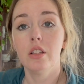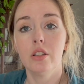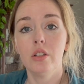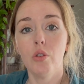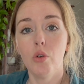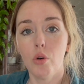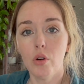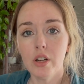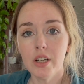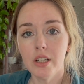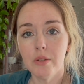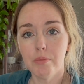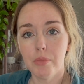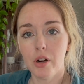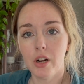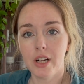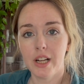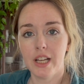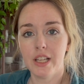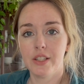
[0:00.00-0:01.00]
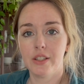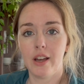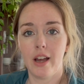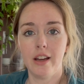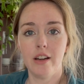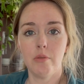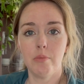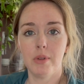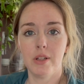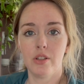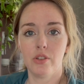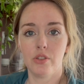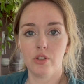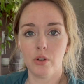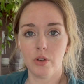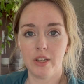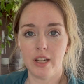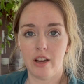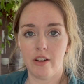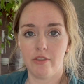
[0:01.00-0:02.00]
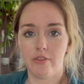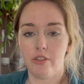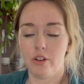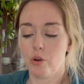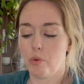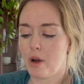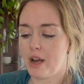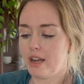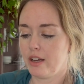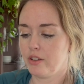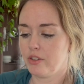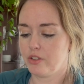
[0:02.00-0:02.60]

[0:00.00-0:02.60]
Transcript: The orchid bark has kind of been sold out for a while,